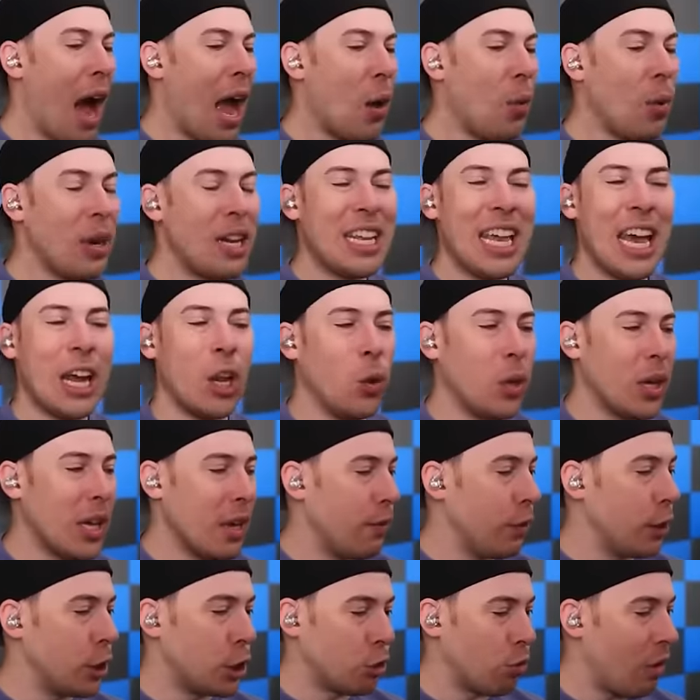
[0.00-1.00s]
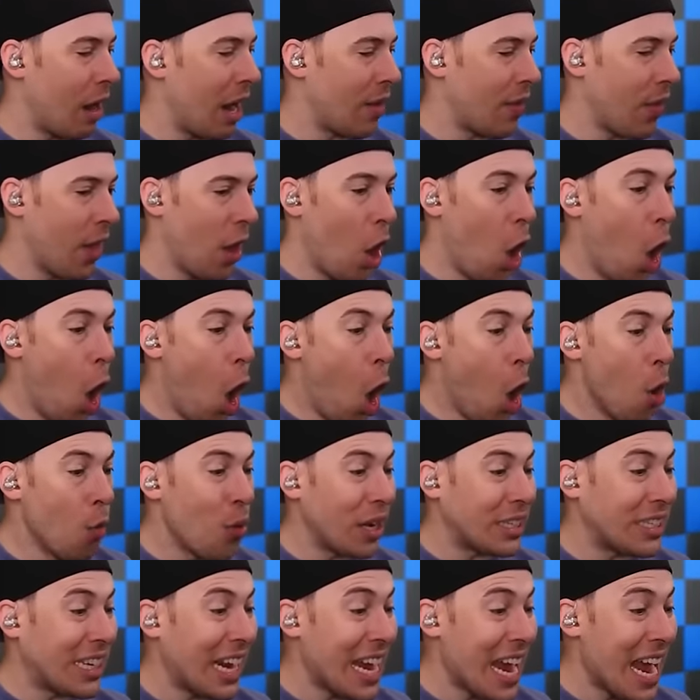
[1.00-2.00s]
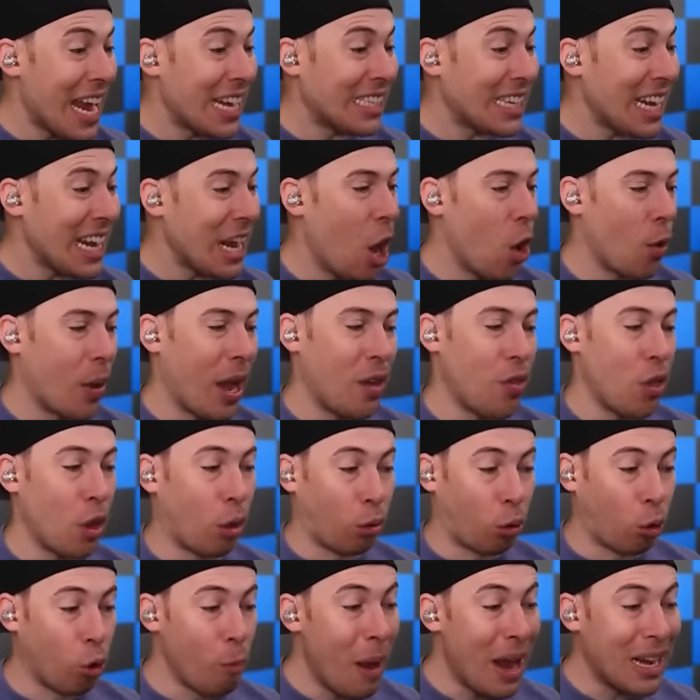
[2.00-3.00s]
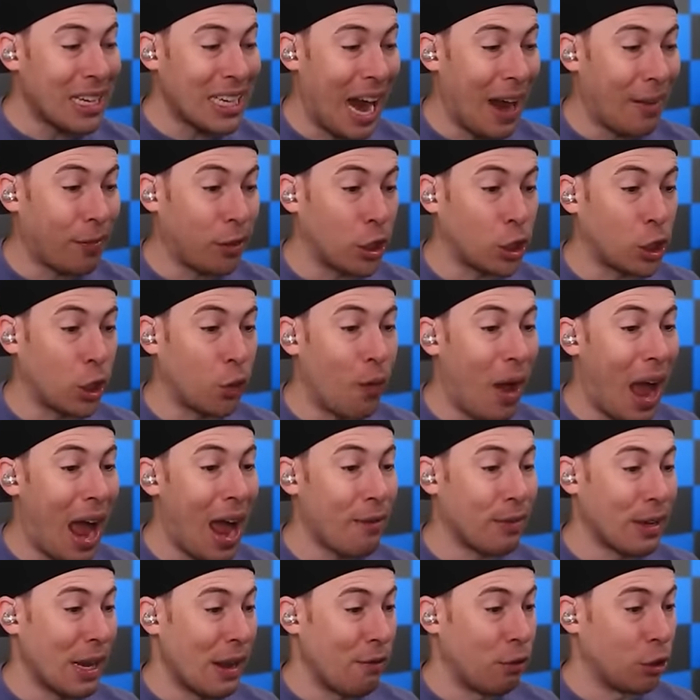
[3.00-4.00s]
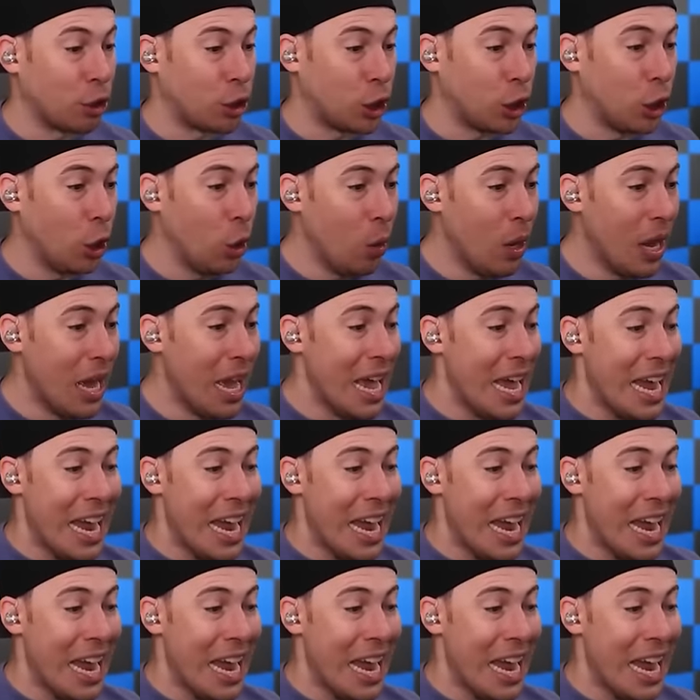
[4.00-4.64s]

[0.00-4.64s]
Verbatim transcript: would Yellow even try that? Oh, the TNT. Okay, the crewmates have to survive level 2